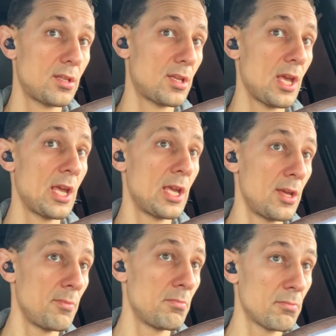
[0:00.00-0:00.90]

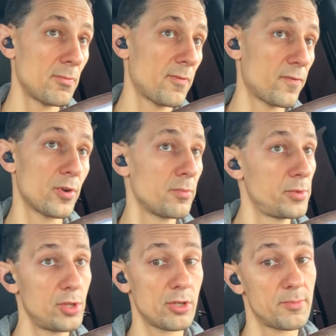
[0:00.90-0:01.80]
came from
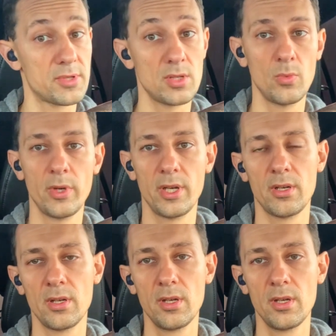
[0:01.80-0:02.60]
Europe somewhere.